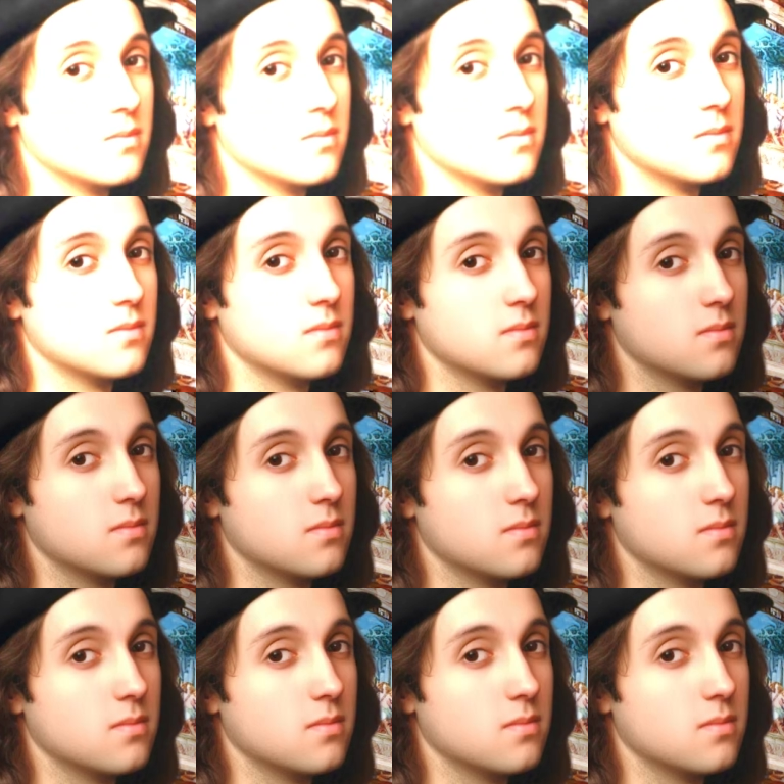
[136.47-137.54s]
to fame for
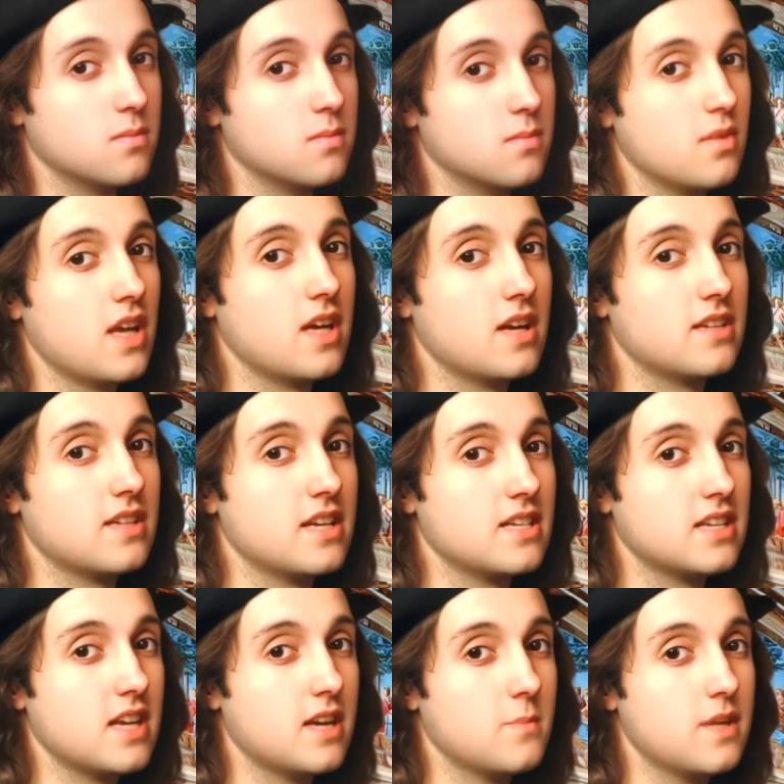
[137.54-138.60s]
his brilliant
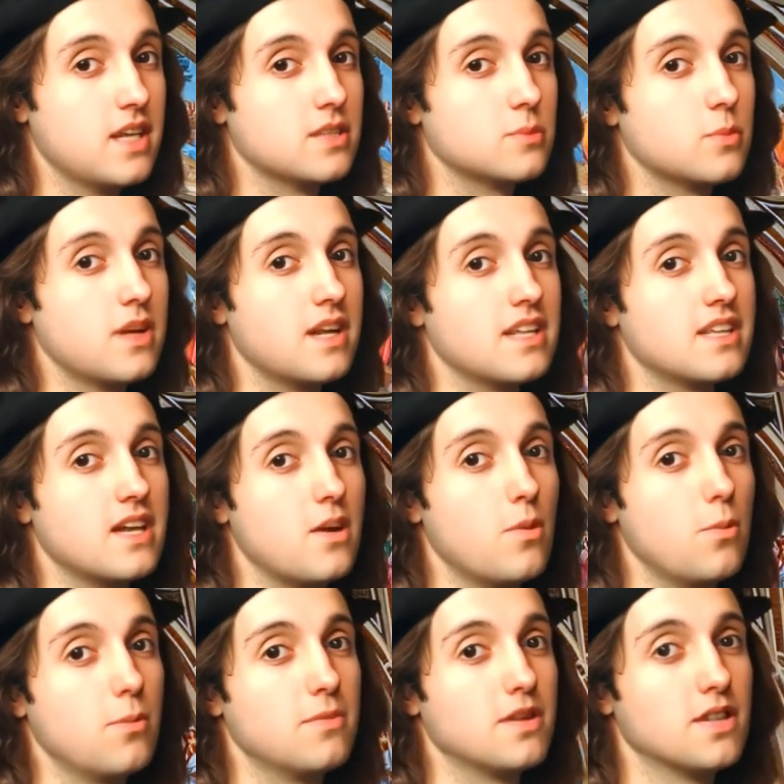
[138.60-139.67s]
use of color
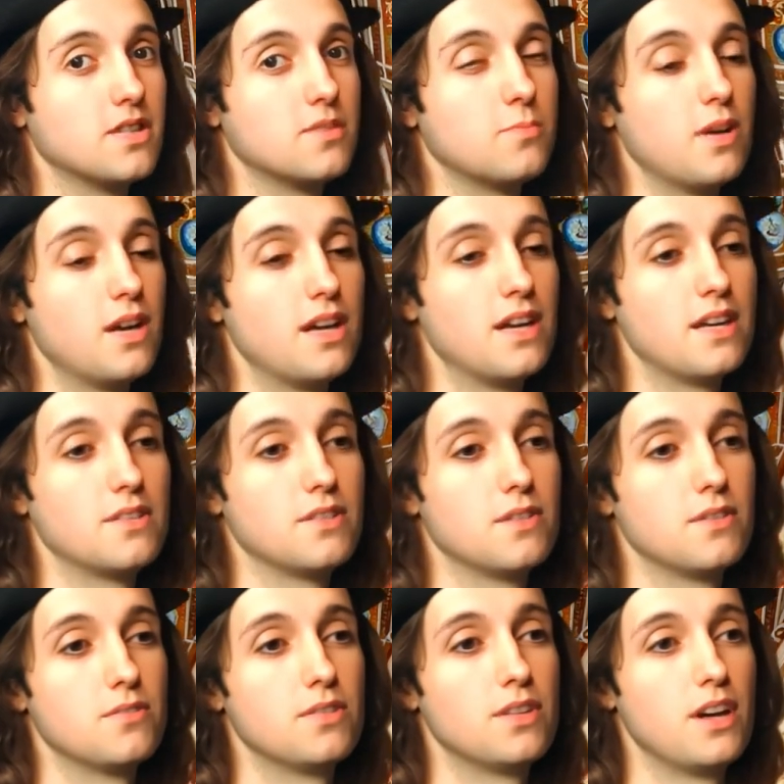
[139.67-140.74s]
and composition.
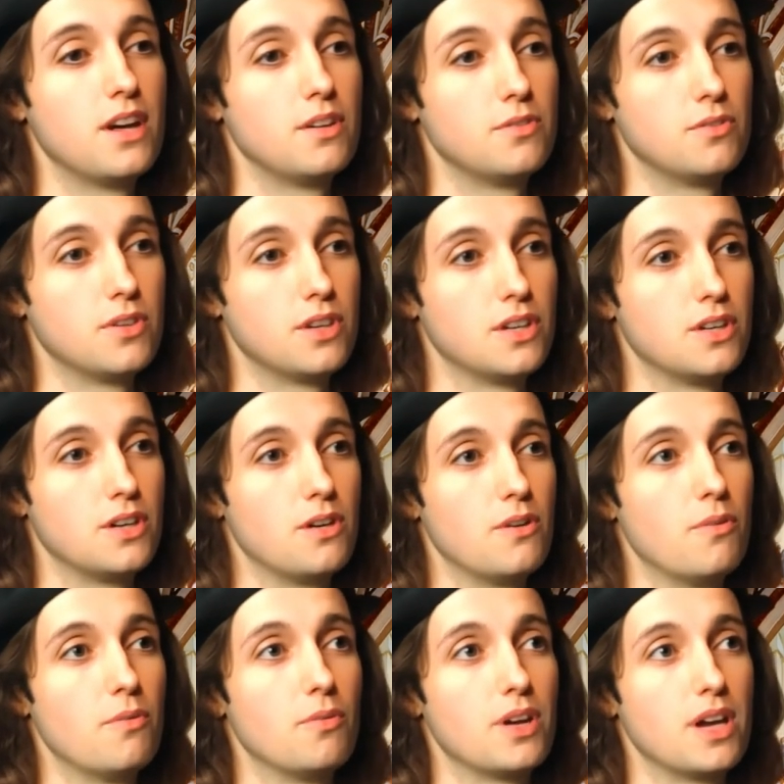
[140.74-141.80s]
His
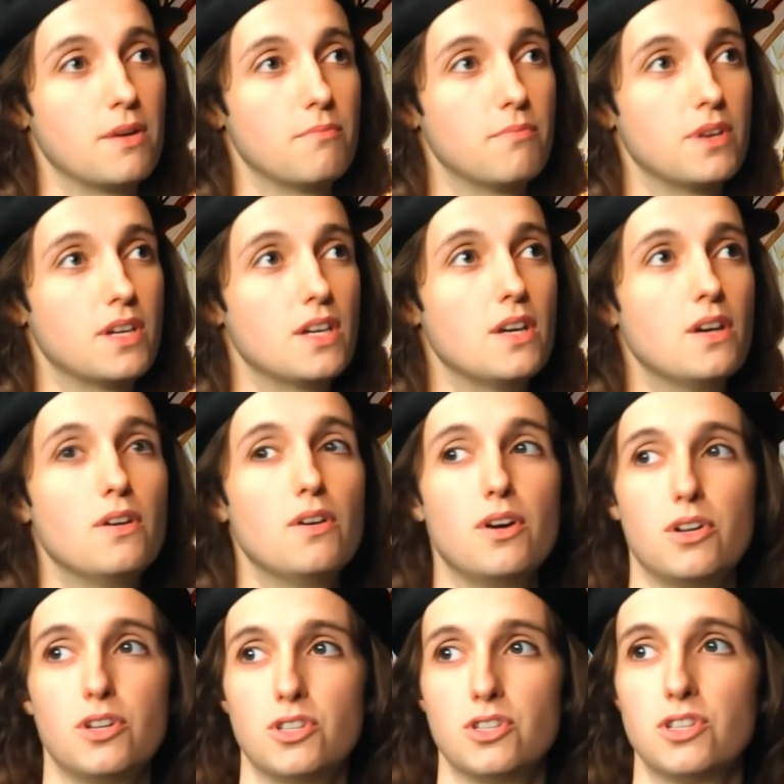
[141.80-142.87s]
frescoes in the
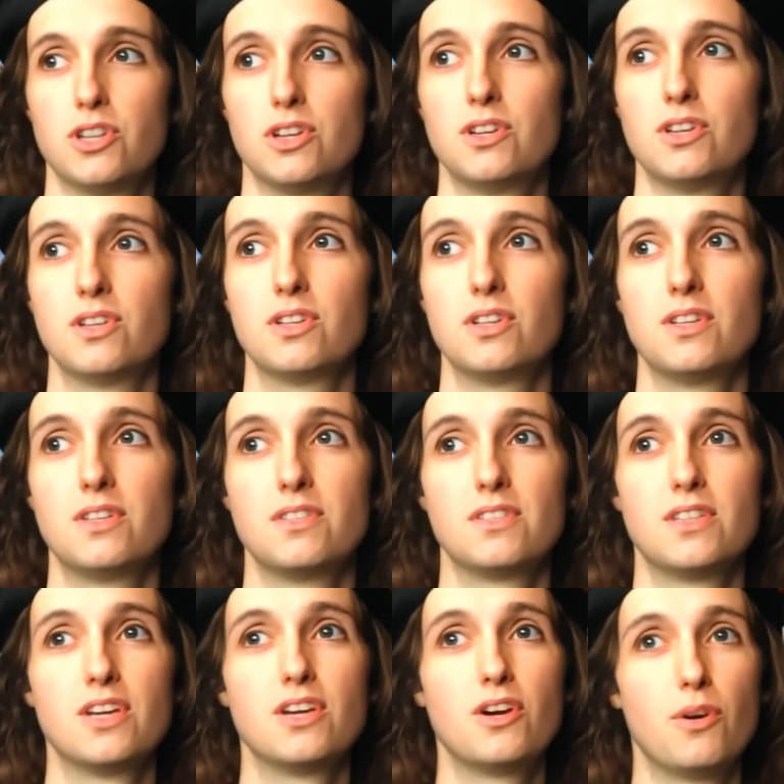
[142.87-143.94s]
Vatican,
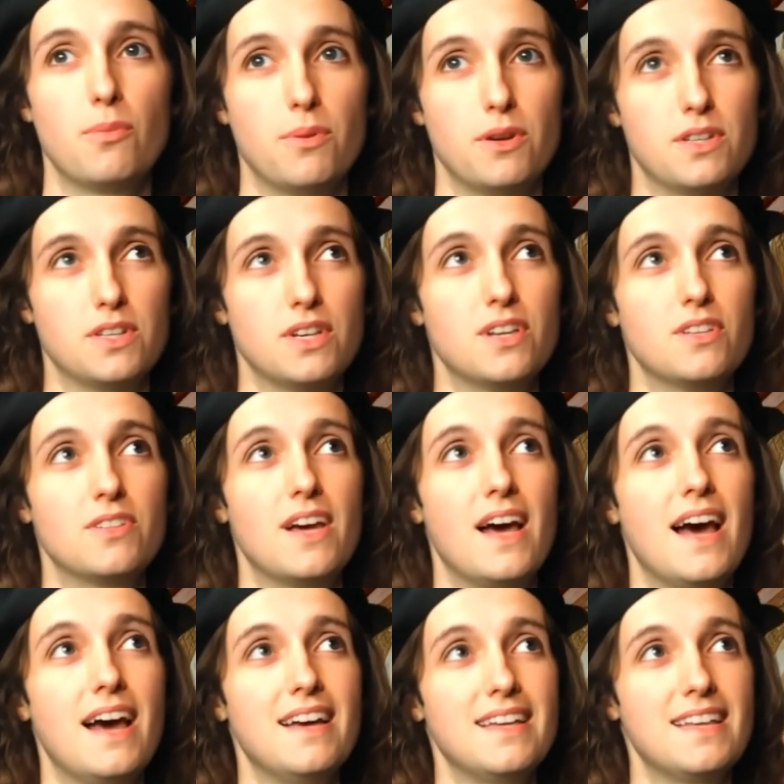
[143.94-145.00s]
especially the School
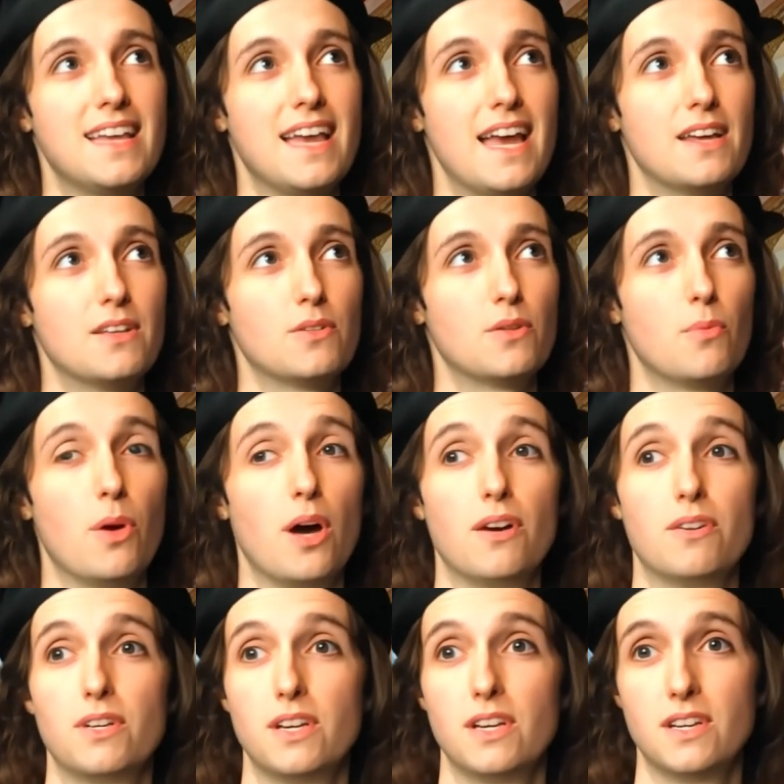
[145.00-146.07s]
of Athens,
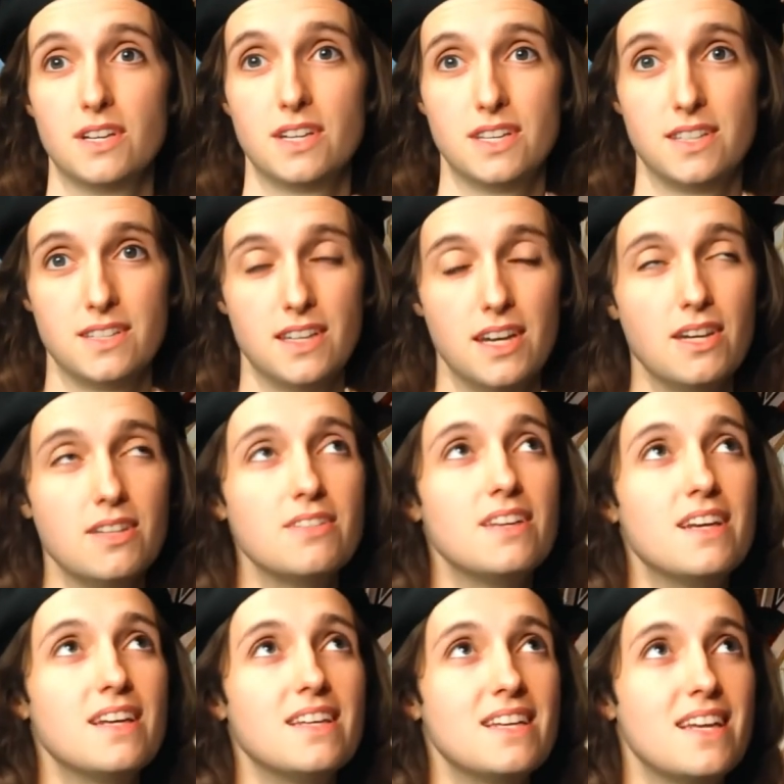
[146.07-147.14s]
remain
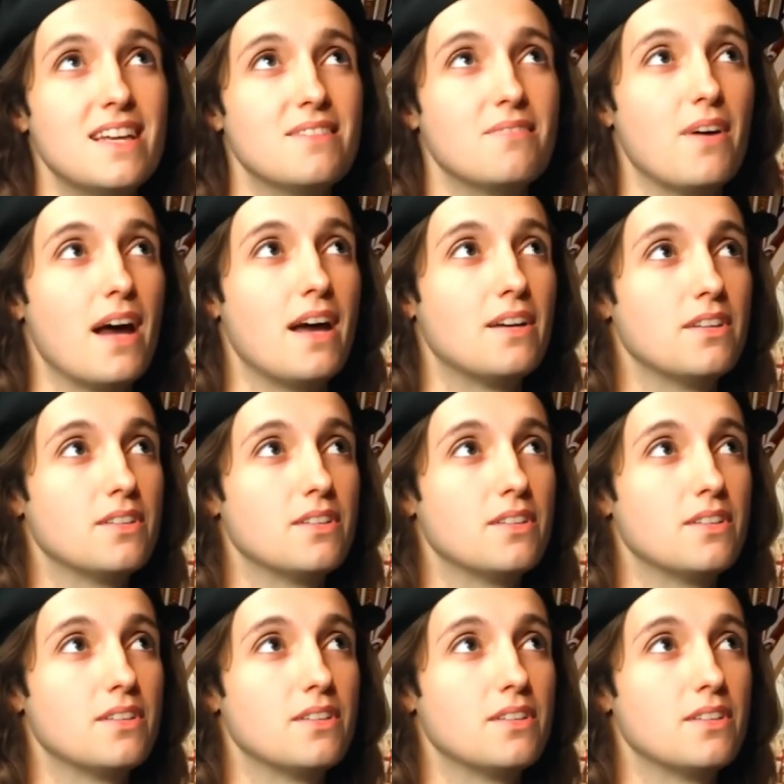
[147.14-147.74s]
iconic symbols of